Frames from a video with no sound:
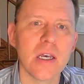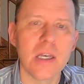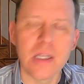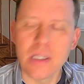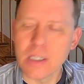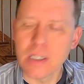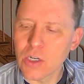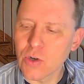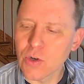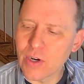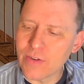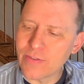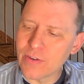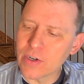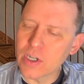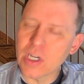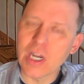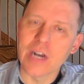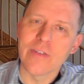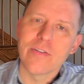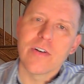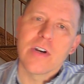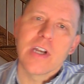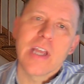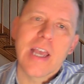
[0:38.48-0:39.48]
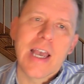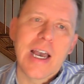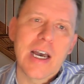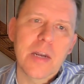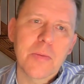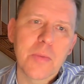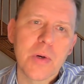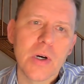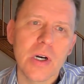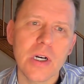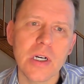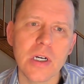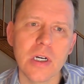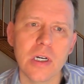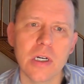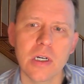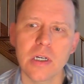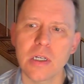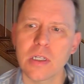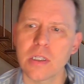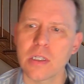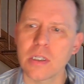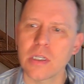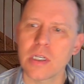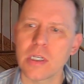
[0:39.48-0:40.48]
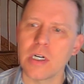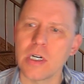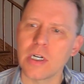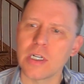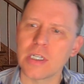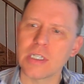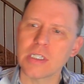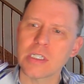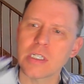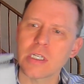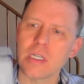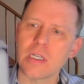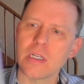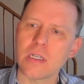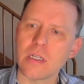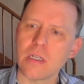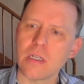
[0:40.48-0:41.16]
The Grief Recovery Handbook, here it is,